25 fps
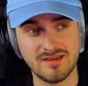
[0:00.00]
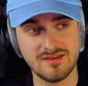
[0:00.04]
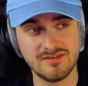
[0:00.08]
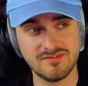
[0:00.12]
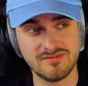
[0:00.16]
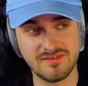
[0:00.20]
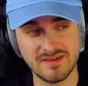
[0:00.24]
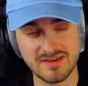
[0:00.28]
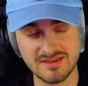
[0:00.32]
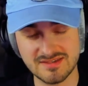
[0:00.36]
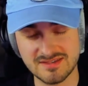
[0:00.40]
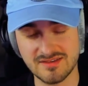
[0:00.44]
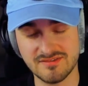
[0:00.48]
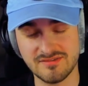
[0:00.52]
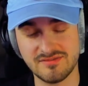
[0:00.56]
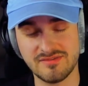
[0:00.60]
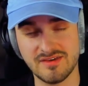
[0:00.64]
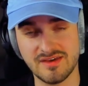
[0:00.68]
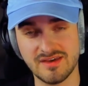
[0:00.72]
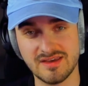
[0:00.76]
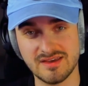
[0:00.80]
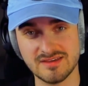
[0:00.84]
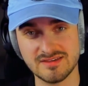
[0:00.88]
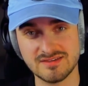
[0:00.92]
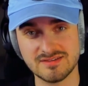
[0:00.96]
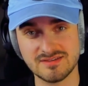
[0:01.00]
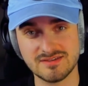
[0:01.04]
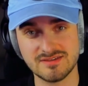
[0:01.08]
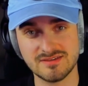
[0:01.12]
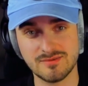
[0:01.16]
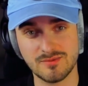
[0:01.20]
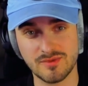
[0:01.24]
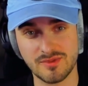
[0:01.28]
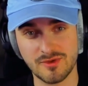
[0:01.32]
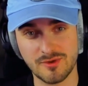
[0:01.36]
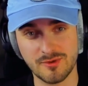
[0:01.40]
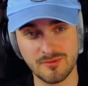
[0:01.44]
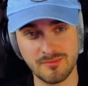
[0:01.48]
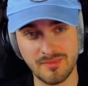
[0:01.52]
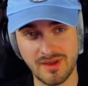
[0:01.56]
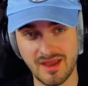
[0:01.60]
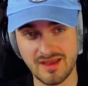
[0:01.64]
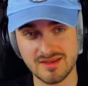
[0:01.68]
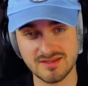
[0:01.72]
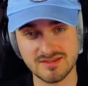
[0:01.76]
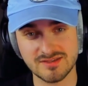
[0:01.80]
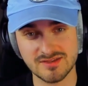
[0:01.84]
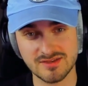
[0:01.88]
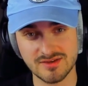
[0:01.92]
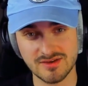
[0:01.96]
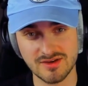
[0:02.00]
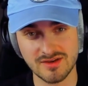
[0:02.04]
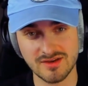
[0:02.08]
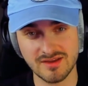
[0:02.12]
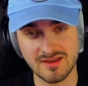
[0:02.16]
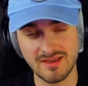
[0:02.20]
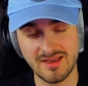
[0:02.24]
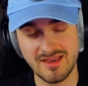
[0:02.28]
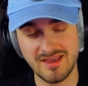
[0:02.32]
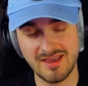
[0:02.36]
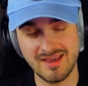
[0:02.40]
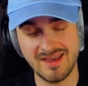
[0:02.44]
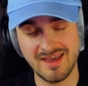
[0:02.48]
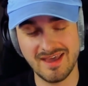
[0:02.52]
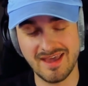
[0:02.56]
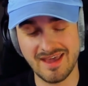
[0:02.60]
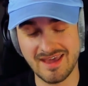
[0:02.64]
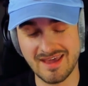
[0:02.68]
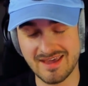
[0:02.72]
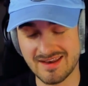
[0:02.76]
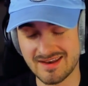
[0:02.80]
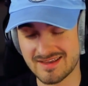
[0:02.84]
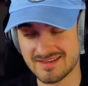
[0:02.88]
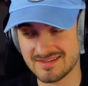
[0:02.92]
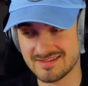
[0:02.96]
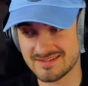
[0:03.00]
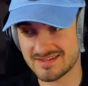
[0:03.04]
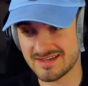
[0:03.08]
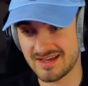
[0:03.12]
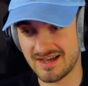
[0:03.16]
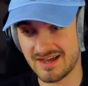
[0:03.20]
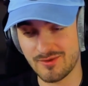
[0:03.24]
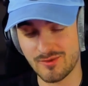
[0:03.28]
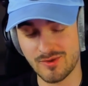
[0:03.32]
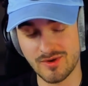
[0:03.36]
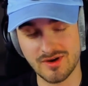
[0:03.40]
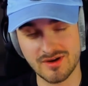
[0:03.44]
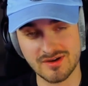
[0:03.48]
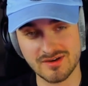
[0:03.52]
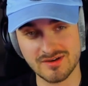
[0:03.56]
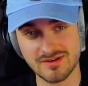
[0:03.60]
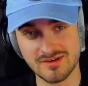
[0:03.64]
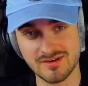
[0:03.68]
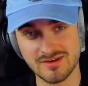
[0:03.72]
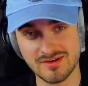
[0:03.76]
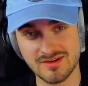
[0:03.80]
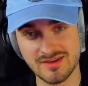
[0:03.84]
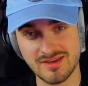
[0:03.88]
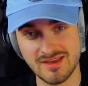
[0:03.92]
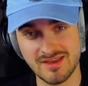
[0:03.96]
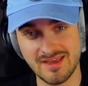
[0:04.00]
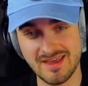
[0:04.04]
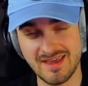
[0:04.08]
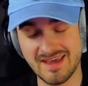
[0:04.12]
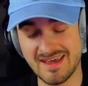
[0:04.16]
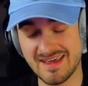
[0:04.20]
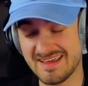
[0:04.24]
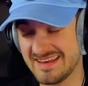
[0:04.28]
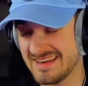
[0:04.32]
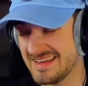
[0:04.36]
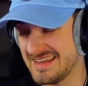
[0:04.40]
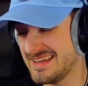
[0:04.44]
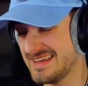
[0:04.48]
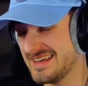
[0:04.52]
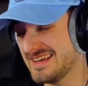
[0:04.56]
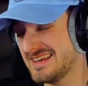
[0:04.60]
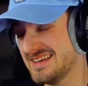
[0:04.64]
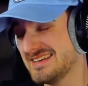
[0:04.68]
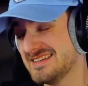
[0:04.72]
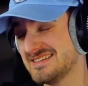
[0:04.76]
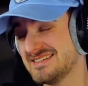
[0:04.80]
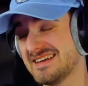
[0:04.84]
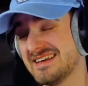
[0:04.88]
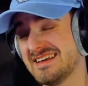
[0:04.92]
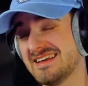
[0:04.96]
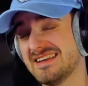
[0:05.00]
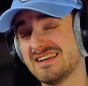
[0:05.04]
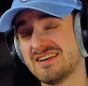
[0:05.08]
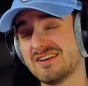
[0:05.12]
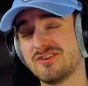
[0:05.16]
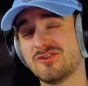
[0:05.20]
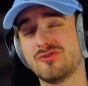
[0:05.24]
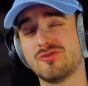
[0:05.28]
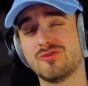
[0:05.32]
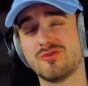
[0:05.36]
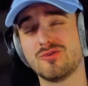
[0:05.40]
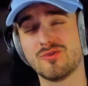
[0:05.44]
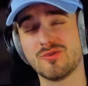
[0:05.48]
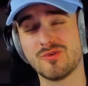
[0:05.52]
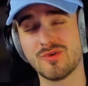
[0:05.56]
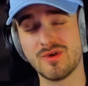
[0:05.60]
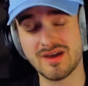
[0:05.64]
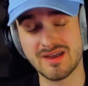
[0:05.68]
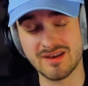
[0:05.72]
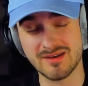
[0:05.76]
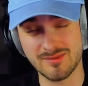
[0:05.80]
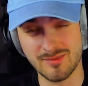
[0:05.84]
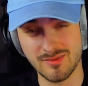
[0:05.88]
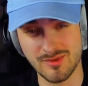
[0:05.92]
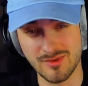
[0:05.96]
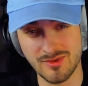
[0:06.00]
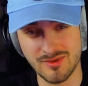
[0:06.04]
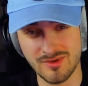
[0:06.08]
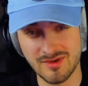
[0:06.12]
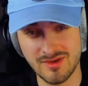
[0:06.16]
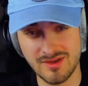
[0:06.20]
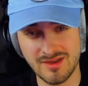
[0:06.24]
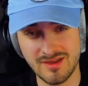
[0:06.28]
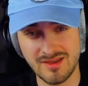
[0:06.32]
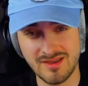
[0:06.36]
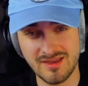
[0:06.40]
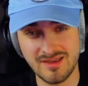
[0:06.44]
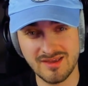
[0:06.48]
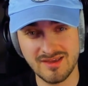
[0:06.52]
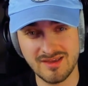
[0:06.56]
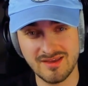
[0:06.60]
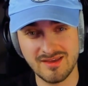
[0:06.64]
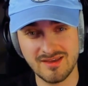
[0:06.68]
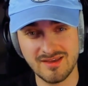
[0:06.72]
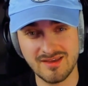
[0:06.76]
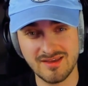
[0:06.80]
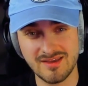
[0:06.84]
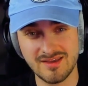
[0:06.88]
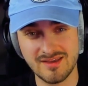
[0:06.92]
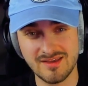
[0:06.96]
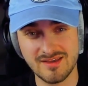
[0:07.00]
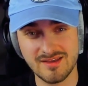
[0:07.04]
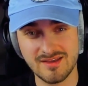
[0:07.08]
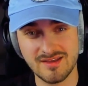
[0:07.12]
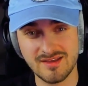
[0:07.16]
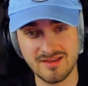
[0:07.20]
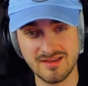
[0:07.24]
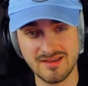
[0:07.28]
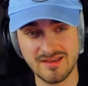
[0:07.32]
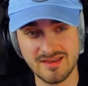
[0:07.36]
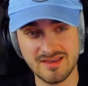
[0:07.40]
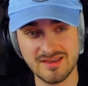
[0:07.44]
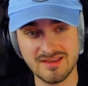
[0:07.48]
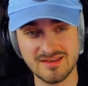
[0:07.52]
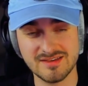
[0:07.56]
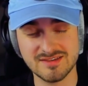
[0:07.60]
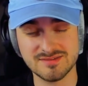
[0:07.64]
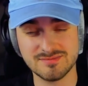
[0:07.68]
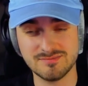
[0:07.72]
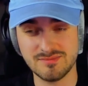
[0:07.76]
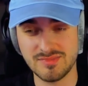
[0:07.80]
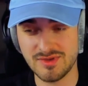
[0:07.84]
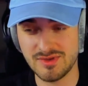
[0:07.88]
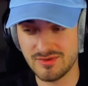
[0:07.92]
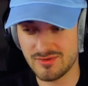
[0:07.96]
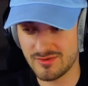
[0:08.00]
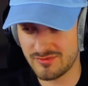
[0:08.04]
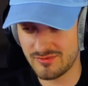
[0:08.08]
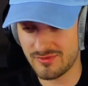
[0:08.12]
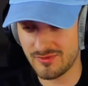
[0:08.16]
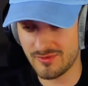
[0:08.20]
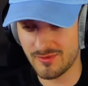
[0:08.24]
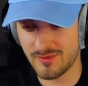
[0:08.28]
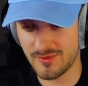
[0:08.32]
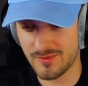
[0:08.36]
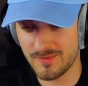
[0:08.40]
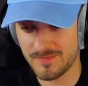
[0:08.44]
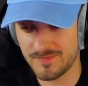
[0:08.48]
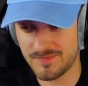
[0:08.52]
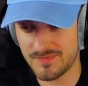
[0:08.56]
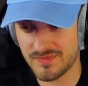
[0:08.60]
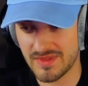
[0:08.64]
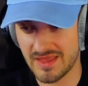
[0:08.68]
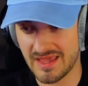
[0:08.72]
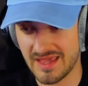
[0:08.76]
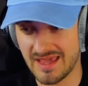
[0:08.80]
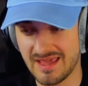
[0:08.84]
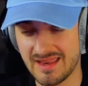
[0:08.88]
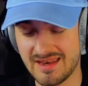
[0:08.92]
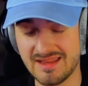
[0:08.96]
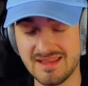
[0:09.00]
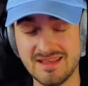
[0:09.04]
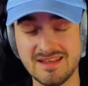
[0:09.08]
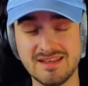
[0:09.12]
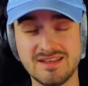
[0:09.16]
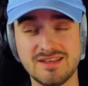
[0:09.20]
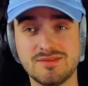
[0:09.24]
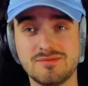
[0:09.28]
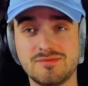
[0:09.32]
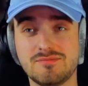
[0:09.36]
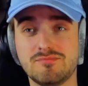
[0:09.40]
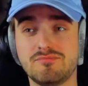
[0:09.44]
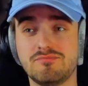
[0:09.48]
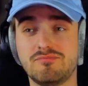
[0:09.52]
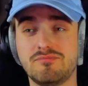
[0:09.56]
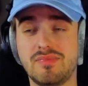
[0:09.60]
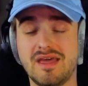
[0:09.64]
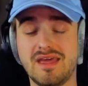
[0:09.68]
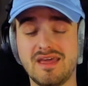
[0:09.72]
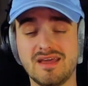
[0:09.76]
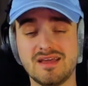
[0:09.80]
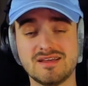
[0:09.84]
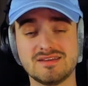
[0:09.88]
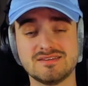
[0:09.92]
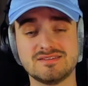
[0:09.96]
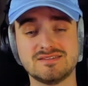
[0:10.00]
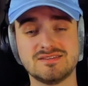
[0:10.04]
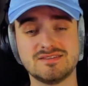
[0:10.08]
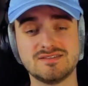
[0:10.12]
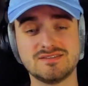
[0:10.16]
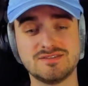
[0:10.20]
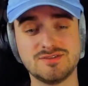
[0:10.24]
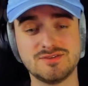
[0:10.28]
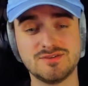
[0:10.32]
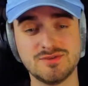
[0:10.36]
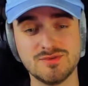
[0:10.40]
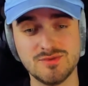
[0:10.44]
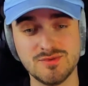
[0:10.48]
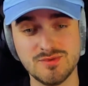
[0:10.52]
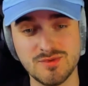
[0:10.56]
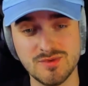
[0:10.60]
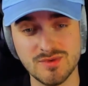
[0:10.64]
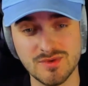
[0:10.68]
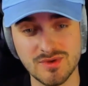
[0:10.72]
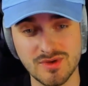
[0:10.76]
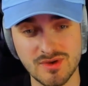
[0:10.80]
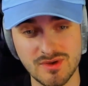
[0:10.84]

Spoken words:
face to face with her master, Anakin Skywalker. And it is incredible. It is beautiful, and it begs to